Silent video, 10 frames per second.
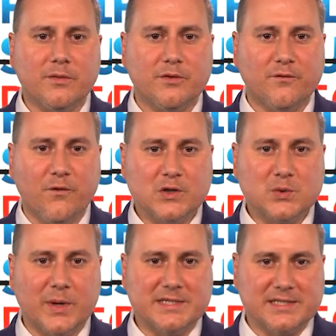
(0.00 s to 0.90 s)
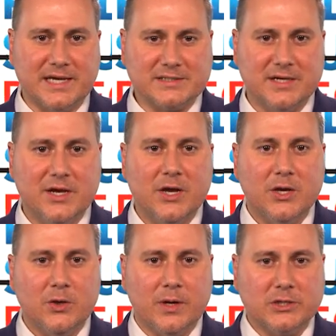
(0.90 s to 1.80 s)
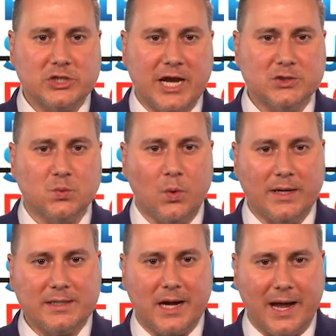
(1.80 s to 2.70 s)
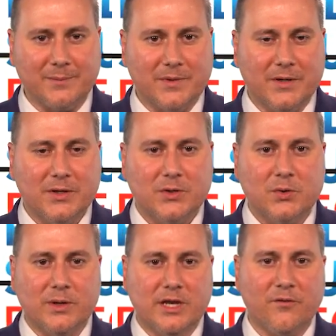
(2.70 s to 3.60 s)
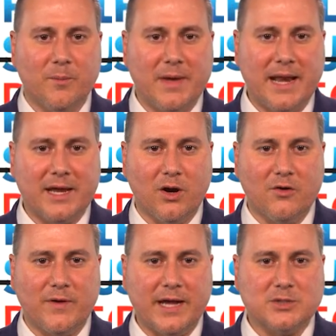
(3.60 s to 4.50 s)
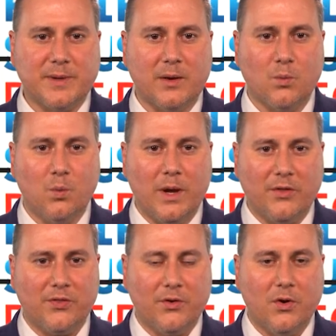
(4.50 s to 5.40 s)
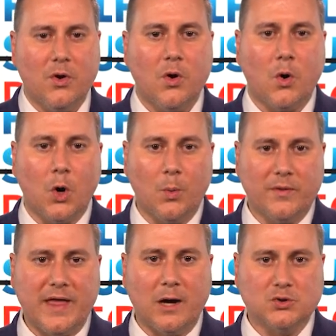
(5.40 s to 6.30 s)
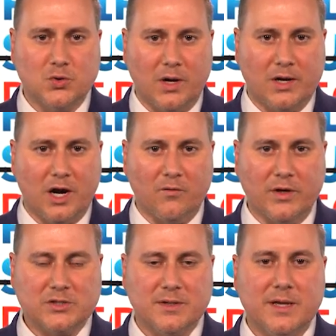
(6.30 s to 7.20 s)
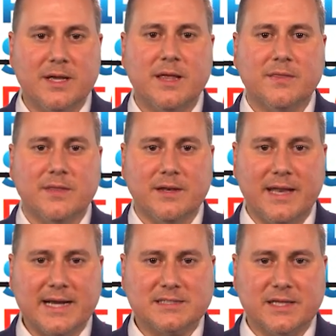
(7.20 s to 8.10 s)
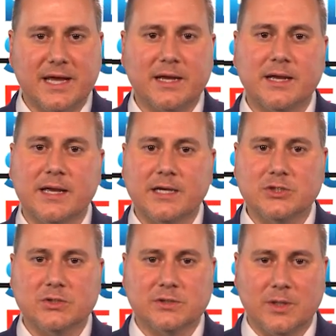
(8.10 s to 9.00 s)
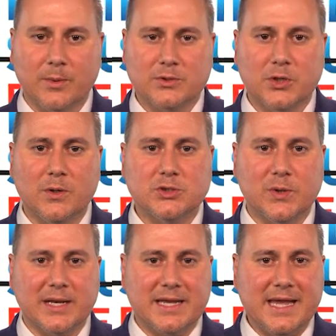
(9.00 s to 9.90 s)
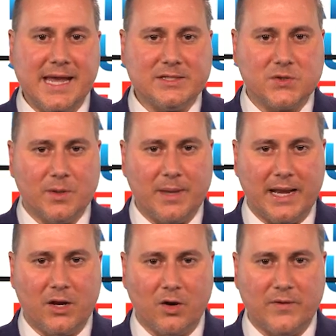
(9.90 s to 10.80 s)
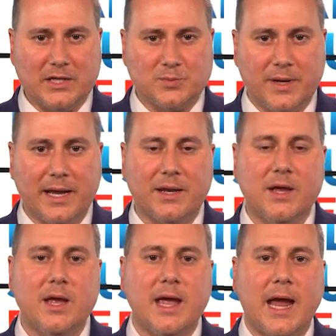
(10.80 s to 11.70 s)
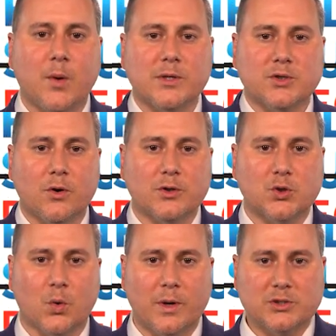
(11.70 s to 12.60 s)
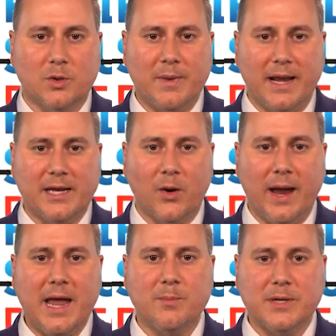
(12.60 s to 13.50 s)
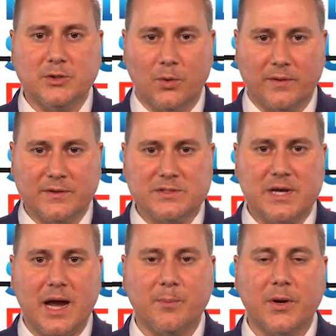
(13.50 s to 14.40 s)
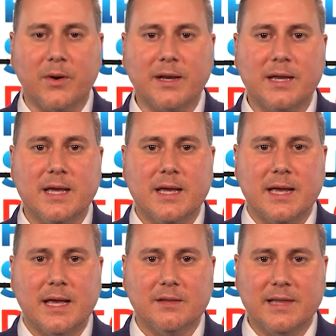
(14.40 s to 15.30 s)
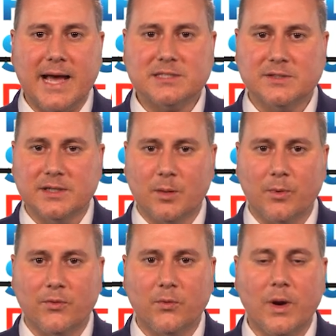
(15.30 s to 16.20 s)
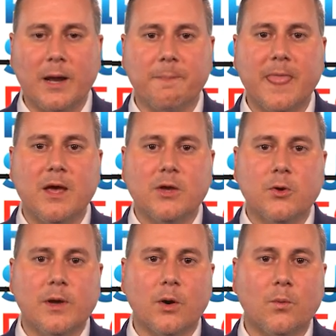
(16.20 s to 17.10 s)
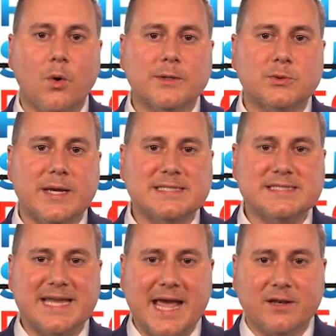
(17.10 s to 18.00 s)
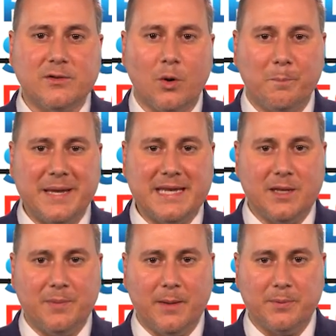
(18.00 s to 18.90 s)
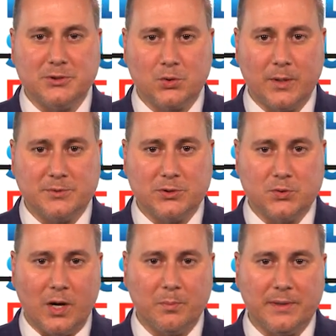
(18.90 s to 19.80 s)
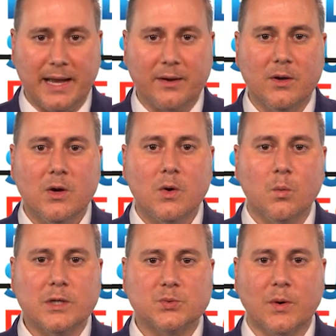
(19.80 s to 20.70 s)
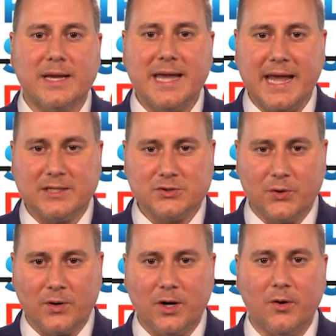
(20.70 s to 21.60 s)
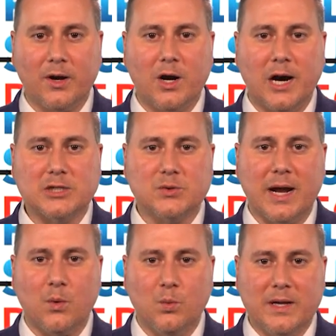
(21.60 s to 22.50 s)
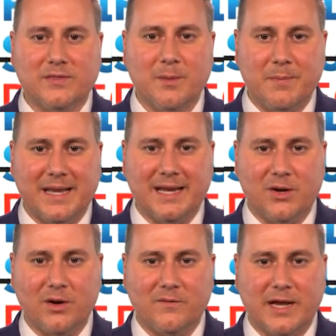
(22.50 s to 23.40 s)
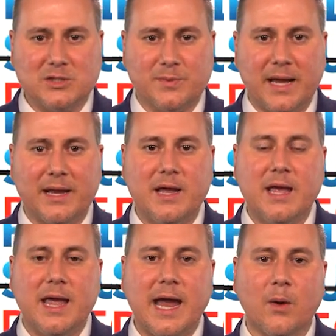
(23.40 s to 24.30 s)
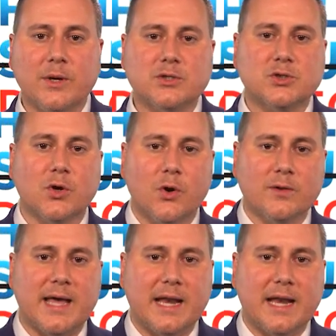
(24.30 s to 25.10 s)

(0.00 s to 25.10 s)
The first one is this. You can change one time to a different Medicare Advantage plan with or without drug coverage. The next thing is, number 2, is you can cancel the Medicare Advantage plan and return to original Medicare A and B during this time period. And lastly, number 3, you can enroll into a standalone PDP prescription drug plan, which will cancel your current contract with the Medicare Advantage plan and return